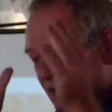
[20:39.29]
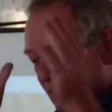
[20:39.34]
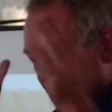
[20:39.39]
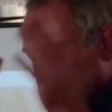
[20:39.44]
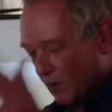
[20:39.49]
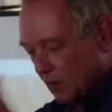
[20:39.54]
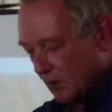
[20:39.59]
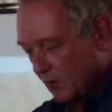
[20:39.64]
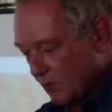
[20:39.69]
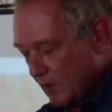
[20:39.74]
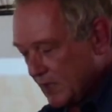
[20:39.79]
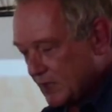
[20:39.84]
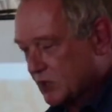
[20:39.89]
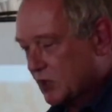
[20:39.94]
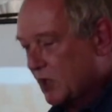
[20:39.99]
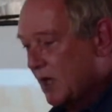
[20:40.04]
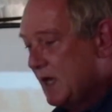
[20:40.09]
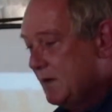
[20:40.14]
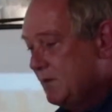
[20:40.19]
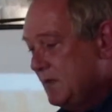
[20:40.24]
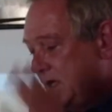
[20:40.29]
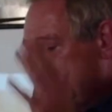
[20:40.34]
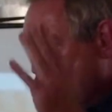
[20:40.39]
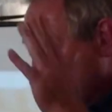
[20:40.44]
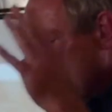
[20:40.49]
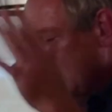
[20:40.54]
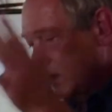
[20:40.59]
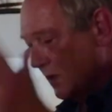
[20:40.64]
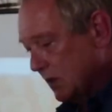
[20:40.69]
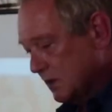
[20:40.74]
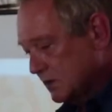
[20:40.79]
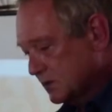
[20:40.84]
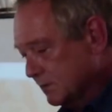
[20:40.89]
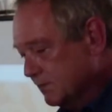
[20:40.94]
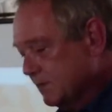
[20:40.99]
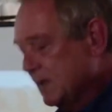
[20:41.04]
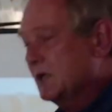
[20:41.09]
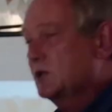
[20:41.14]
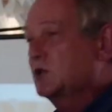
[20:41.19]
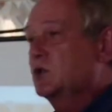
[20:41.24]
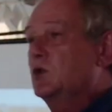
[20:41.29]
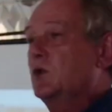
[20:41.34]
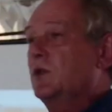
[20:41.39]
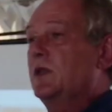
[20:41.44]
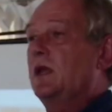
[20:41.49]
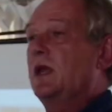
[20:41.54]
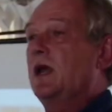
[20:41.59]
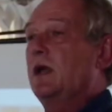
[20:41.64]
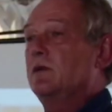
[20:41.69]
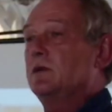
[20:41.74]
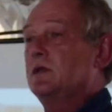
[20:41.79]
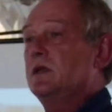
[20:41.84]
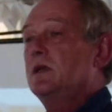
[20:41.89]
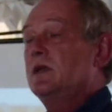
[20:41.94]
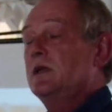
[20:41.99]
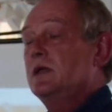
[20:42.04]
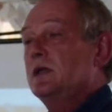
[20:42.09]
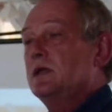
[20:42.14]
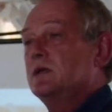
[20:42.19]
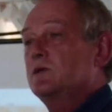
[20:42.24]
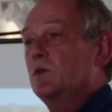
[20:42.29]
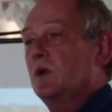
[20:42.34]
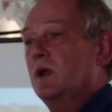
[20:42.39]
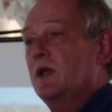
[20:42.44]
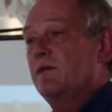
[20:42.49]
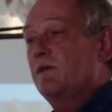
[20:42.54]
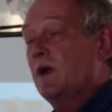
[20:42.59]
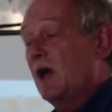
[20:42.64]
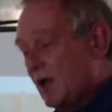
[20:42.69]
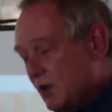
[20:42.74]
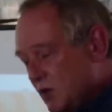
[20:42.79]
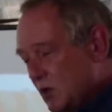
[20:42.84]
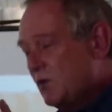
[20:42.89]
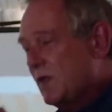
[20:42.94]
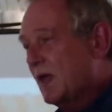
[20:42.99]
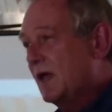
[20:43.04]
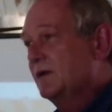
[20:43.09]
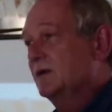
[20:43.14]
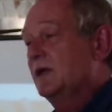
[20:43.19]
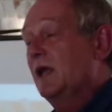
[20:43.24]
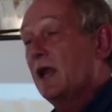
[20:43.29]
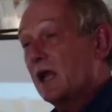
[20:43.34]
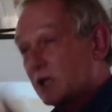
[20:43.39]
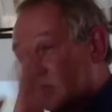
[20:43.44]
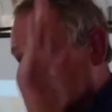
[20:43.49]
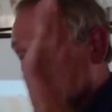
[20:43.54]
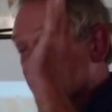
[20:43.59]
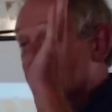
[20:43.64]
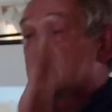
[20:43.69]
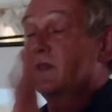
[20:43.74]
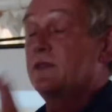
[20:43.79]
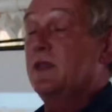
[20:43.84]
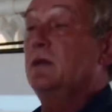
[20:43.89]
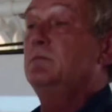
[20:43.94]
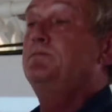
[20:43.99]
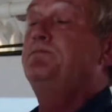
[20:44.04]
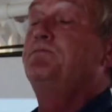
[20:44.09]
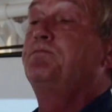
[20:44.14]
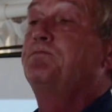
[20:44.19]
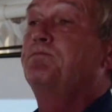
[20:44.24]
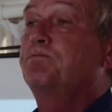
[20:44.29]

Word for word: They were going to retrain me. They were going to make sure that I was whatever. I knew that and I trusted them.